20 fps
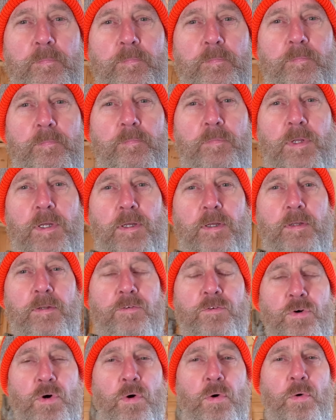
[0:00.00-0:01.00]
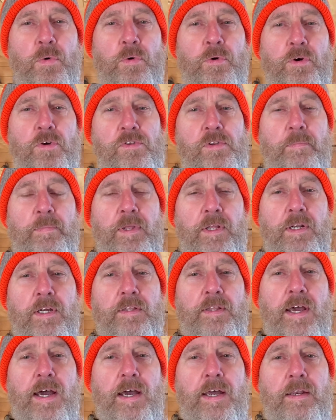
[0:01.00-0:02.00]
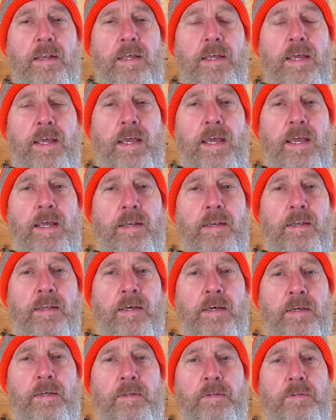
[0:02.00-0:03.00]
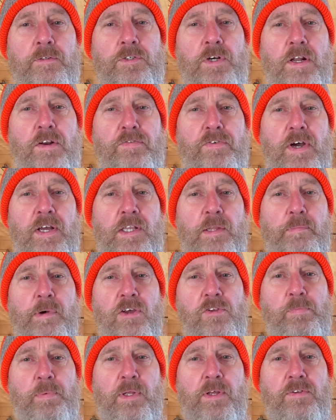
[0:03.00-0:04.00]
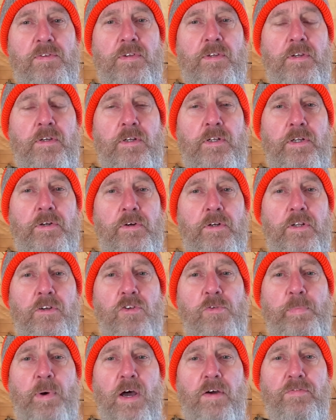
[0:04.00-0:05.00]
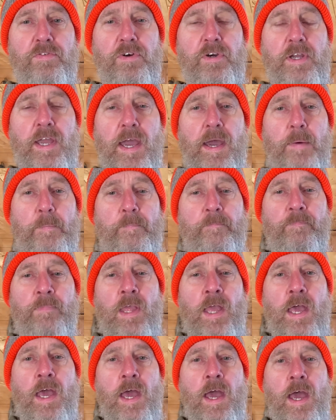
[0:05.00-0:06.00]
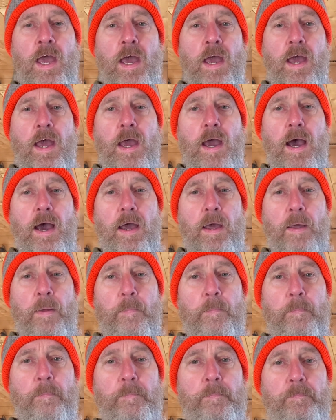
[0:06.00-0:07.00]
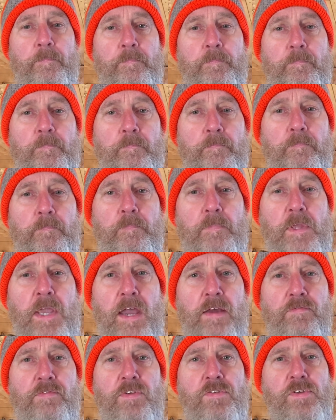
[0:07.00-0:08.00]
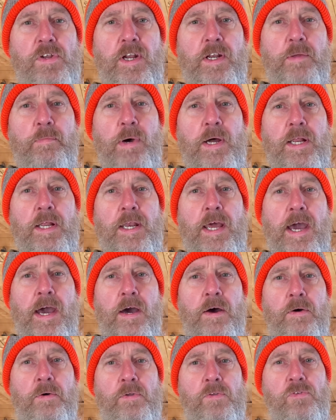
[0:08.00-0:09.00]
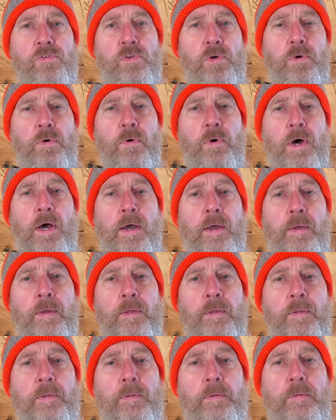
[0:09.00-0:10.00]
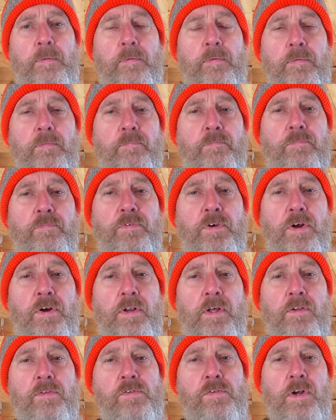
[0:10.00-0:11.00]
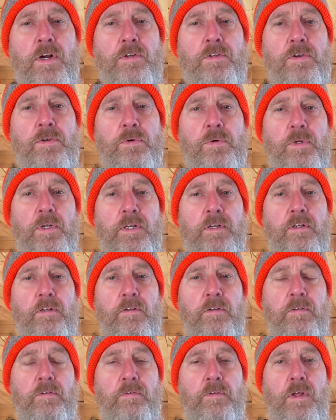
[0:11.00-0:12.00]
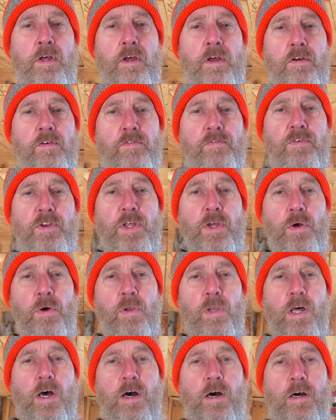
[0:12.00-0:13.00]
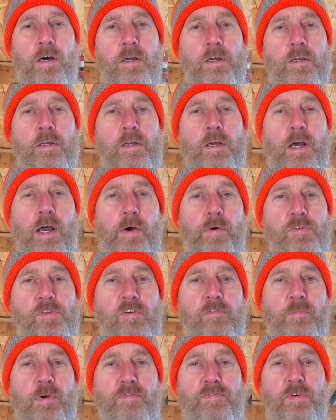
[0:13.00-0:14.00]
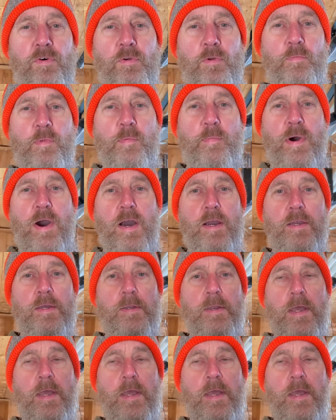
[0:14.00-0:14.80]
a drone or something like that, and try to find the best place to clear a little spot for a camp. Can't visit anybody now, so I figured I'd start to do a little video log. I always have my phone in my pocket.